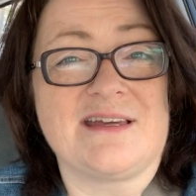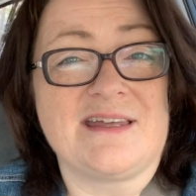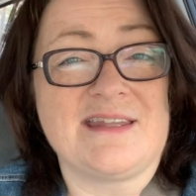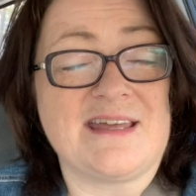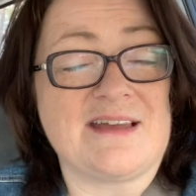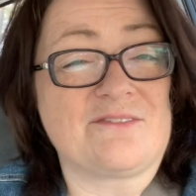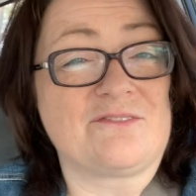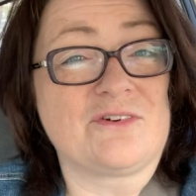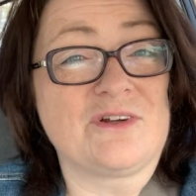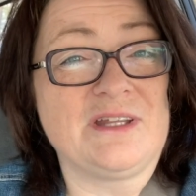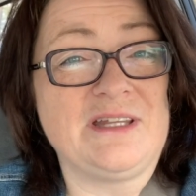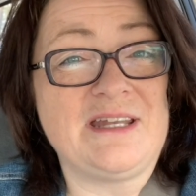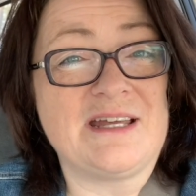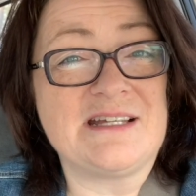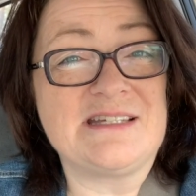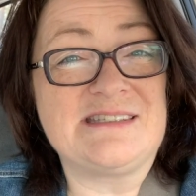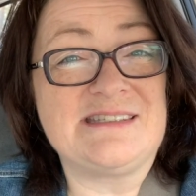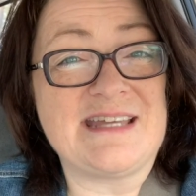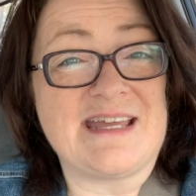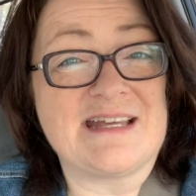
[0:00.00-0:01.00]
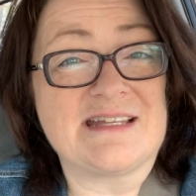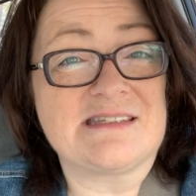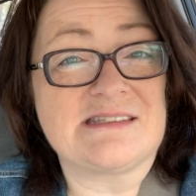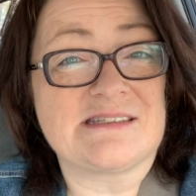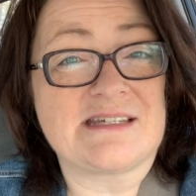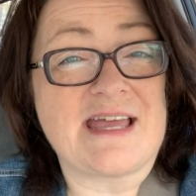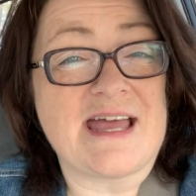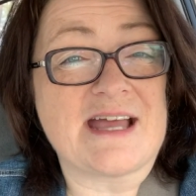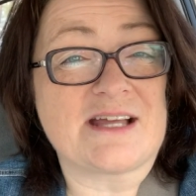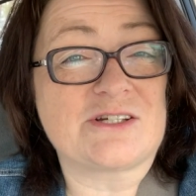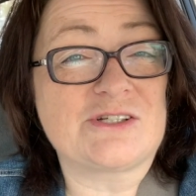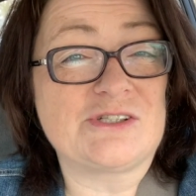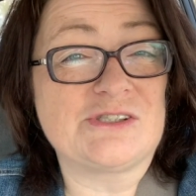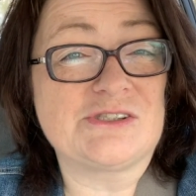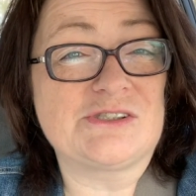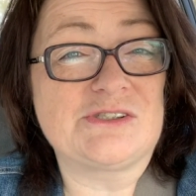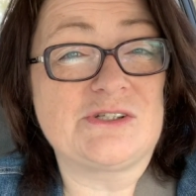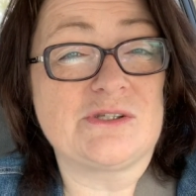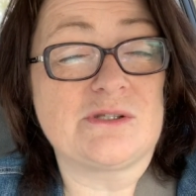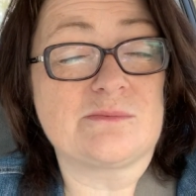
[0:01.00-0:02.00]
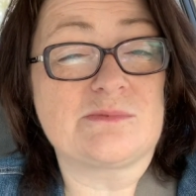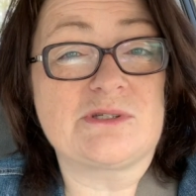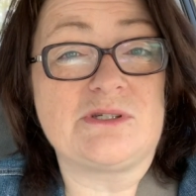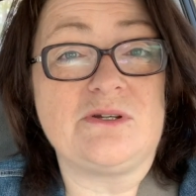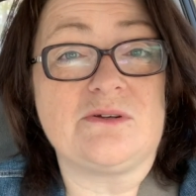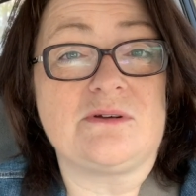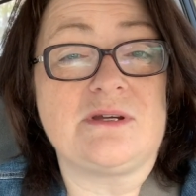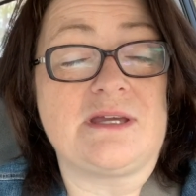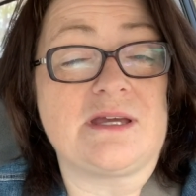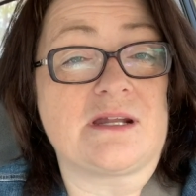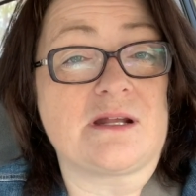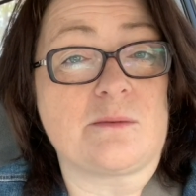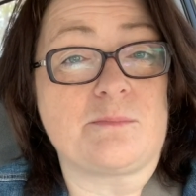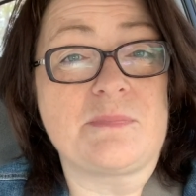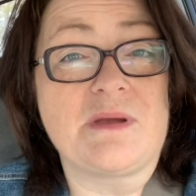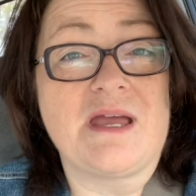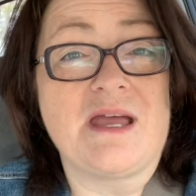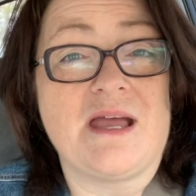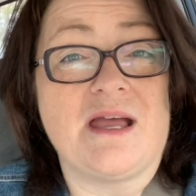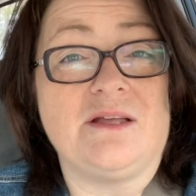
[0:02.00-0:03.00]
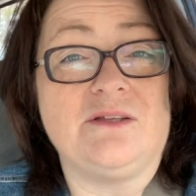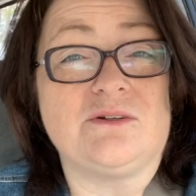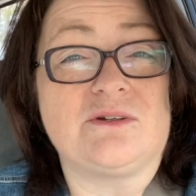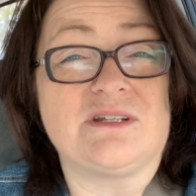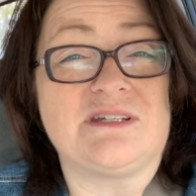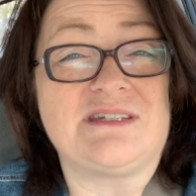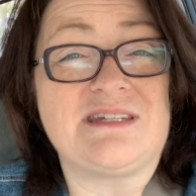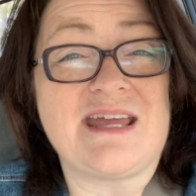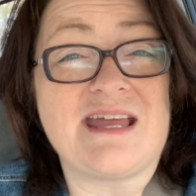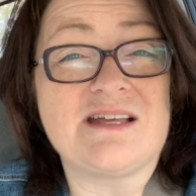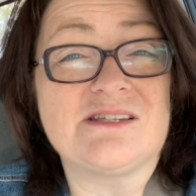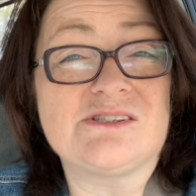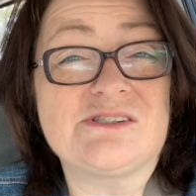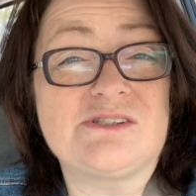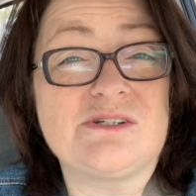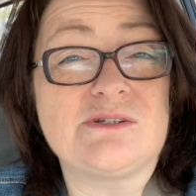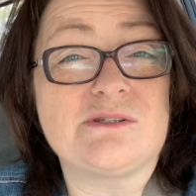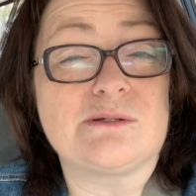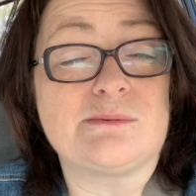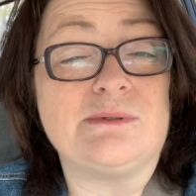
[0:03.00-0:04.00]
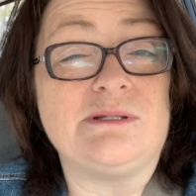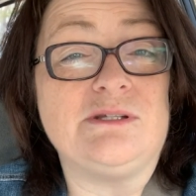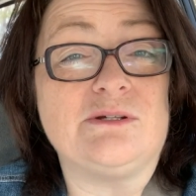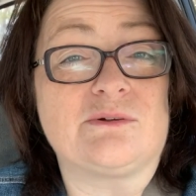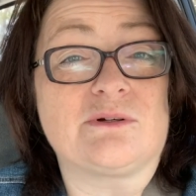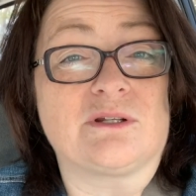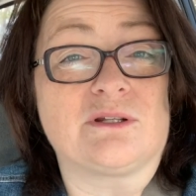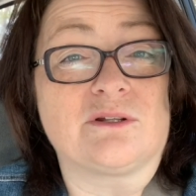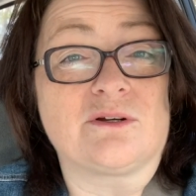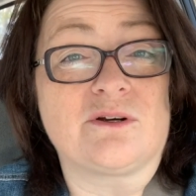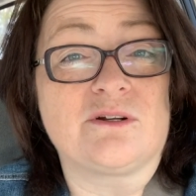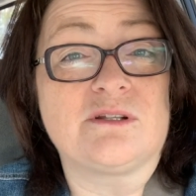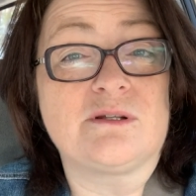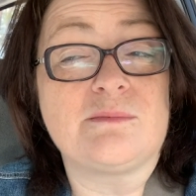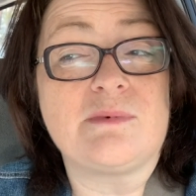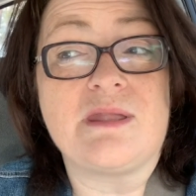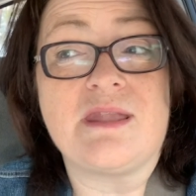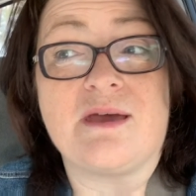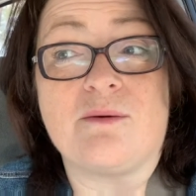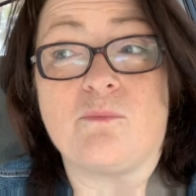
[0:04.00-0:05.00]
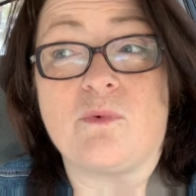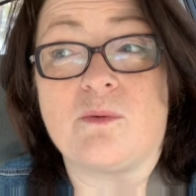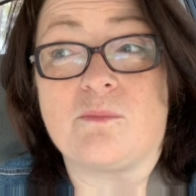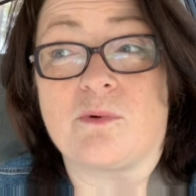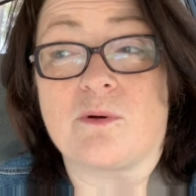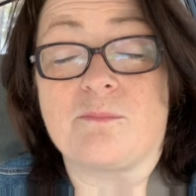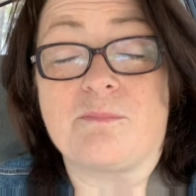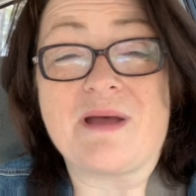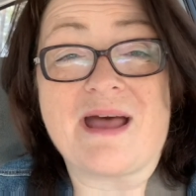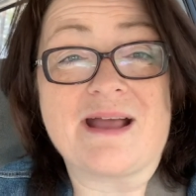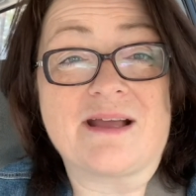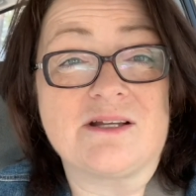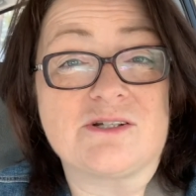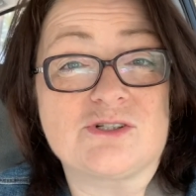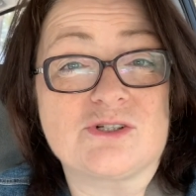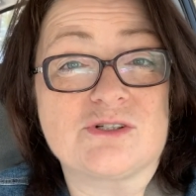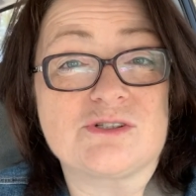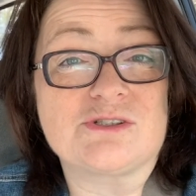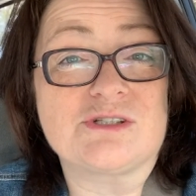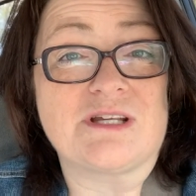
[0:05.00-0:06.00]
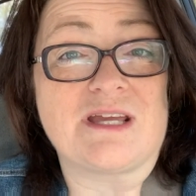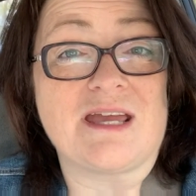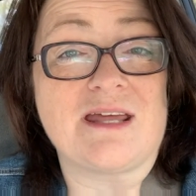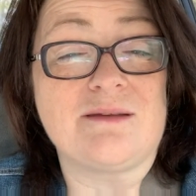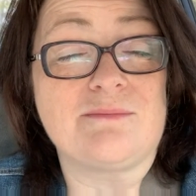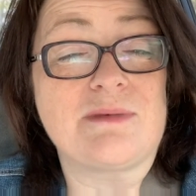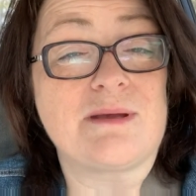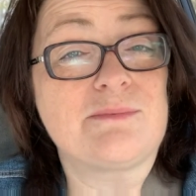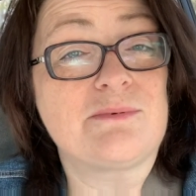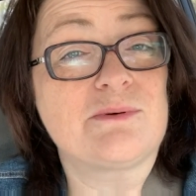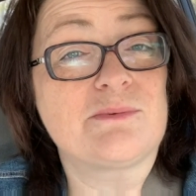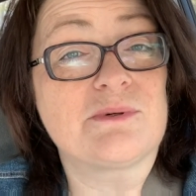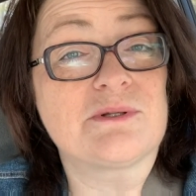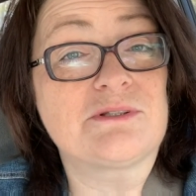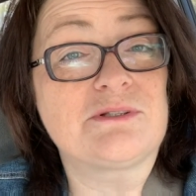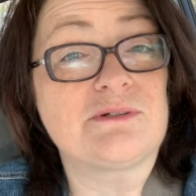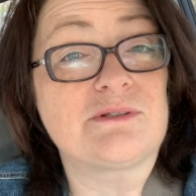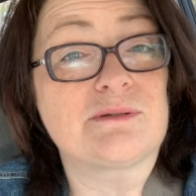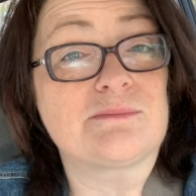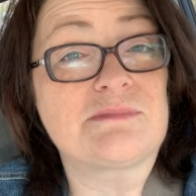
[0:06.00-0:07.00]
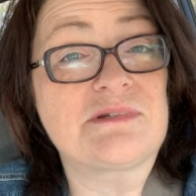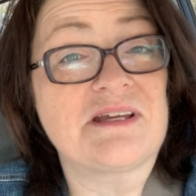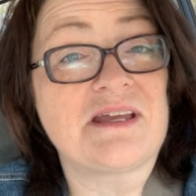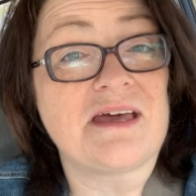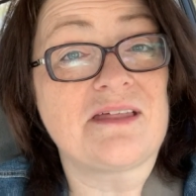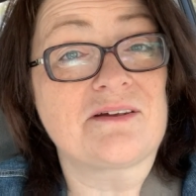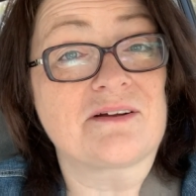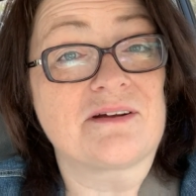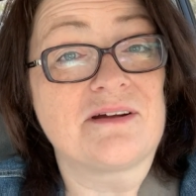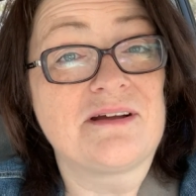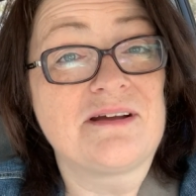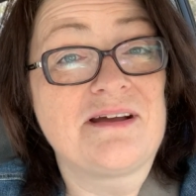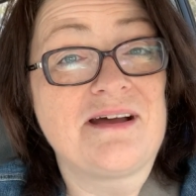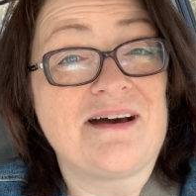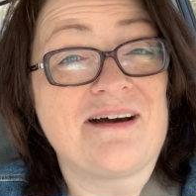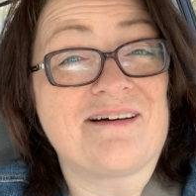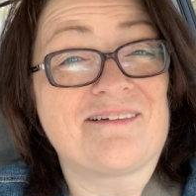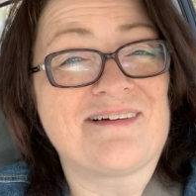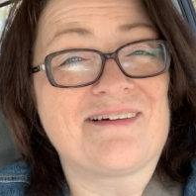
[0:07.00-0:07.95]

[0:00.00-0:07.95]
have really nice dance actions to them, so you can get up and you can dance to them and you can learn them, and then when we're back at church again, maybe we'll do them together. All